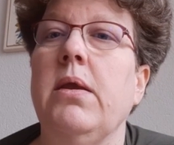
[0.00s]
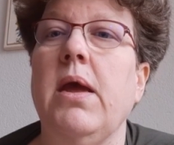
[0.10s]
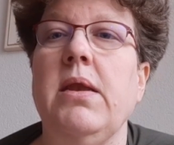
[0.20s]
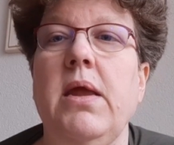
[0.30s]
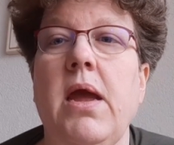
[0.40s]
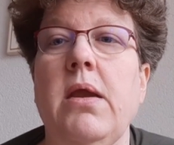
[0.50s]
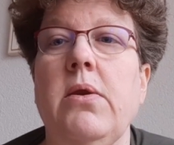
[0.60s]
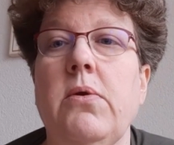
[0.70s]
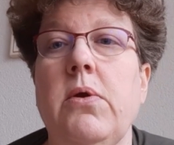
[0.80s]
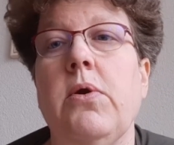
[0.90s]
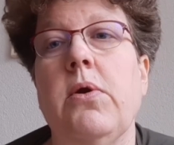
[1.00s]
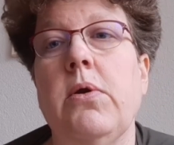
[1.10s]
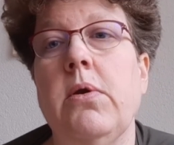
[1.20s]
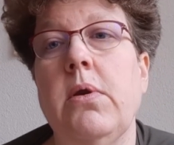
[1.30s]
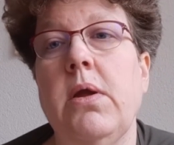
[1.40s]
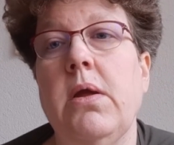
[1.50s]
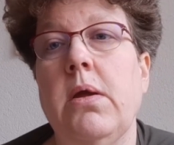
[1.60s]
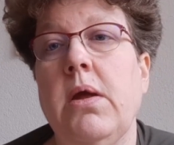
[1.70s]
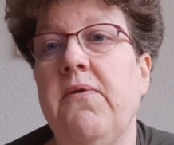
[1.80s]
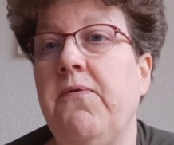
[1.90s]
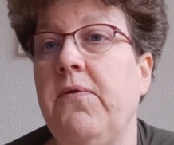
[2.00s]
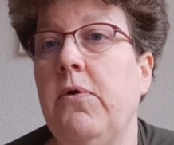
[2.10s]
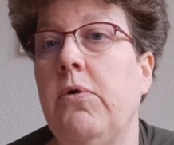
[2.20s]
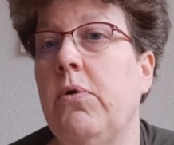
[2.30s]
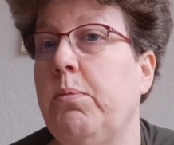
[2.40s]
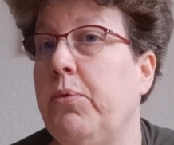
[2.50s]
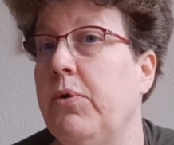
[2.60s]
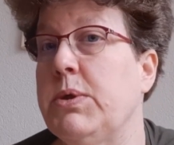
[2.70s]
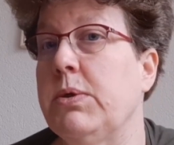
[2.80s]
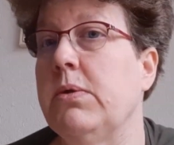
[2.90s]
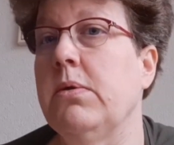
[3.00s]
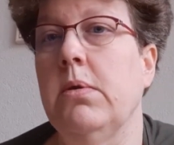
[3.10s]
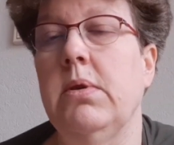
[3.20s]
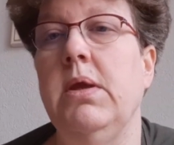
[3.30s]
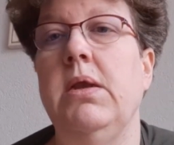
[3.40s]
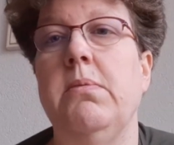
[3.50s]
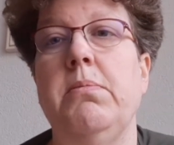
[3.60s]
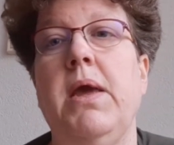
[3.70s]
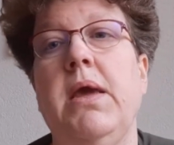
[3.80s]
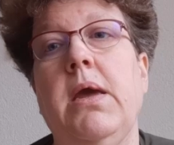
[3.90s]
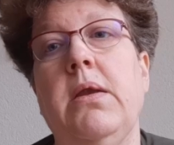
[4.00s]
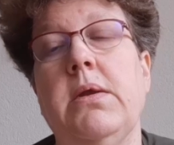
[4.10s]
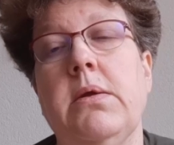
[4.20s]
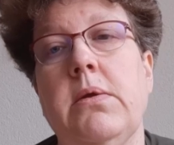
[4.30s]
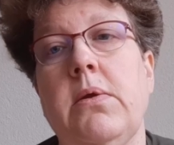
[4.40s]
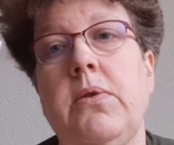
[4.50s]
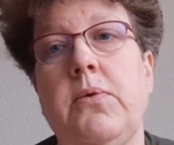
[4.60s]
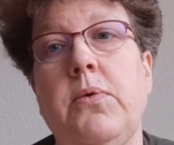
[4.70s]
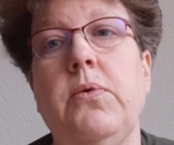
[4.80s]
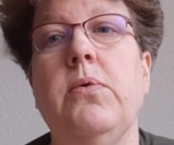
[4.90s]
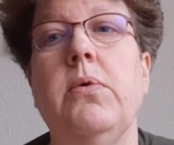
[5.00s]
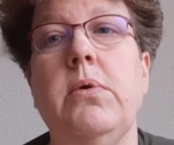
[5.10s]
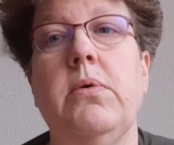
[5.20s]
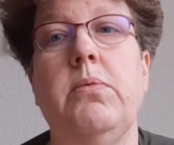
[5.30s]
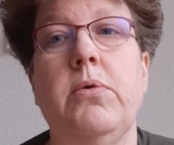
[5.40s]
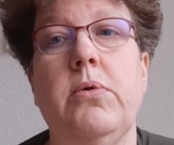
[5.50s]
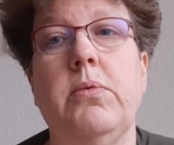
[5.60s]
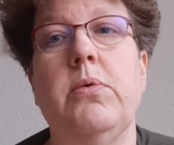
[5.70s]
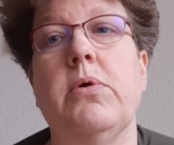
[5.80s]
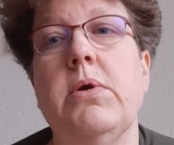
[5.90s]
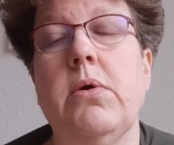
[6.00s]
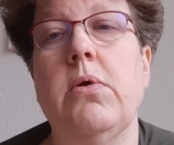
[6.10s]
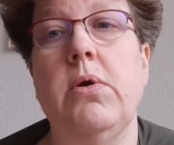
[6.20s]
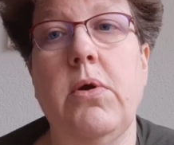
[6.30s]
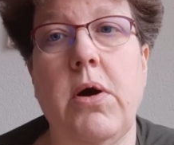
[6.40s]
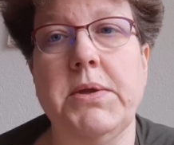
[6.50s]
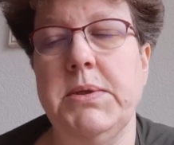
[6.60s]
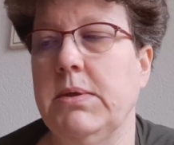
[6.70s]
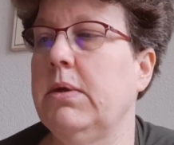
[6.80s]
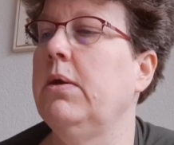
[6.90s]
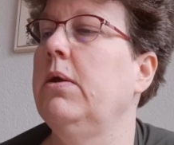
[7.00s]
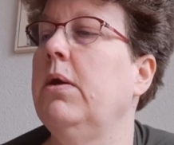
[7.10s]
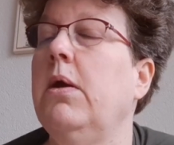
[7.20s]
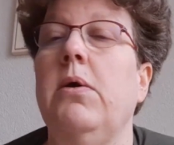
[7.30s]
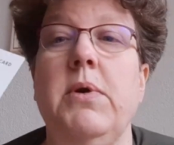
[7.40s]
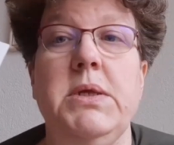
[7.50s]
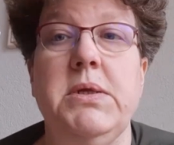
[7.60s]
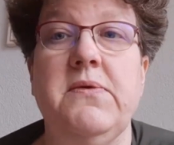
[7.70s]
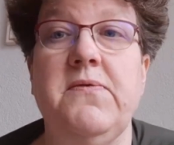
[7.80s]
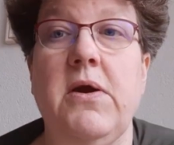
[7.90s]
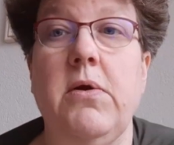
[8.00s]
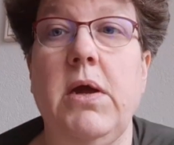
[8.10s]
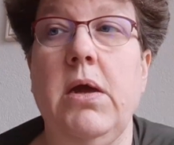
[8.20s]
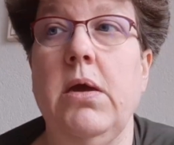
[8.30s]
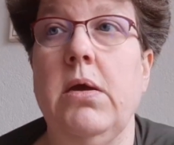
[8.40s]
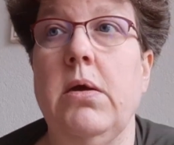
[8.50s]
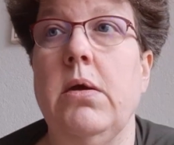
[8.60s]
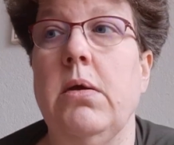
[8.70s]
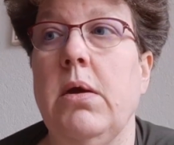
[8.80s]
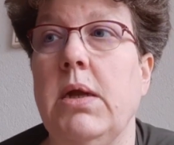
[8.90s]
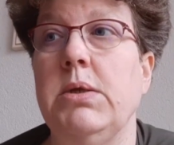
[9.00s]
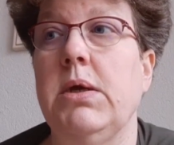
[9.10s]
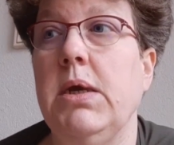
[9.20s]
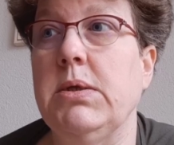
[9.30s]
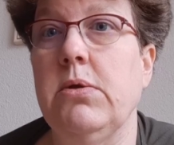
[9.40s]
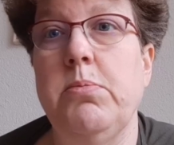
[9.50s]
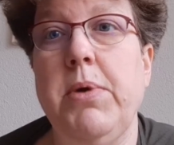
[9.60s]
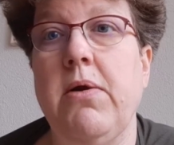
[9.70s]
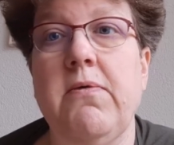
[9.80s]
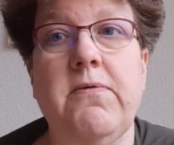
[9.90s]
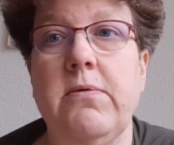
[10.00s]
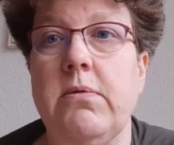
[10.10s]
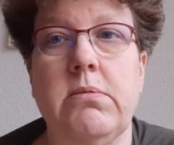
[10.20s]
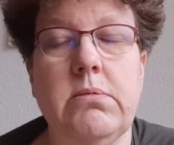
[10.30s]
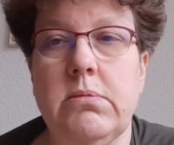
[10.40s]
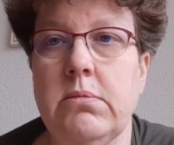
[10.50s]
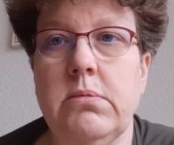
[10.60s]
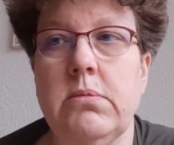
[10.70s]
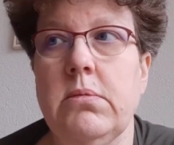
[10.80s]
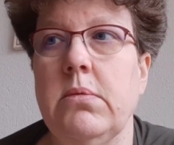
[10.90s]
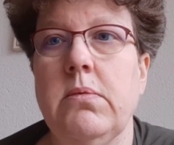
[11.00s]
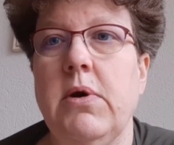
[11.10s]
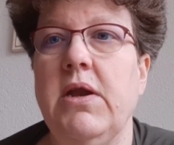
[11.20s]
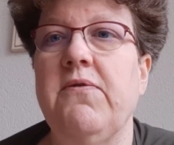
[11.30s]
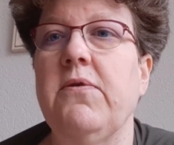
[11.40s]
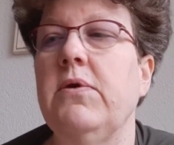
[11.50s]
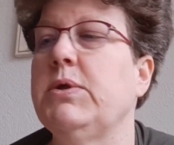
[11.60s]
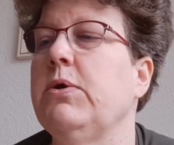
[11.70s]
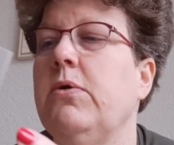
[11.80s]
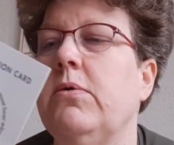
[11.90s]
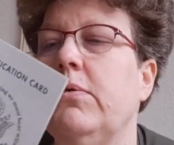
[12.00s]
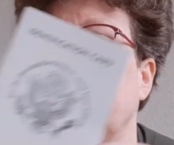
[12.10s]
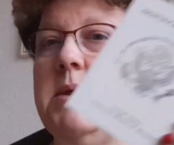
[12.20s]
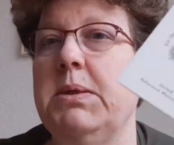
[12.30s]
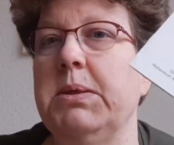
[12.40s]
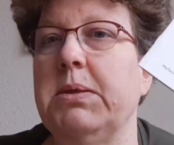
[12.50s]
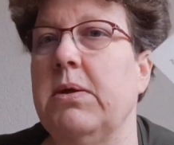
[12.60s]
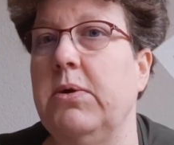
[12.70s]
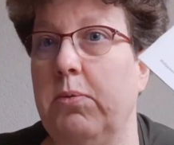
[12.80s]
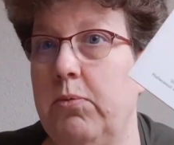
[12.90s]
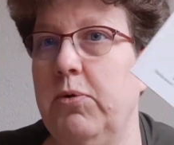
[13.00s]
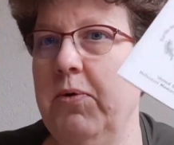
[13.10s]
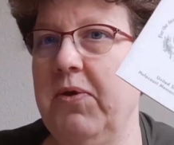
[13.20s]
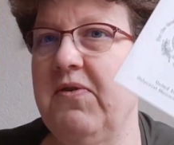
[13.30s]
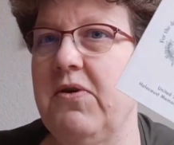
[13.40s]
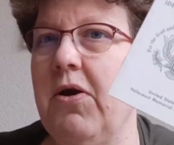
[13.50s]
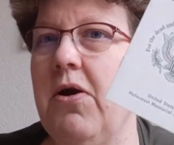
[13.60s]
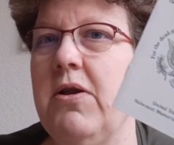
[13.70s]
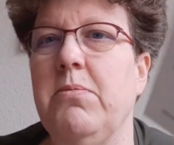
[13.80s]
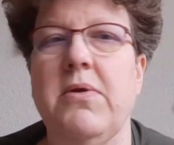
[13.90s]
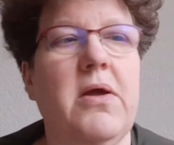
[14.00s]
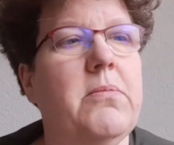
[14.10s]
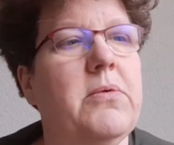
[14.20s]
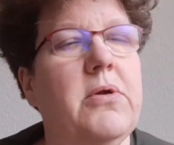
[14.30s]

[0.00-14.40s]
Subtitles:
at the end you learn if your person did make it through the World War or not, which is very educational, powerful. whatever. So this is Ruth's card. I'm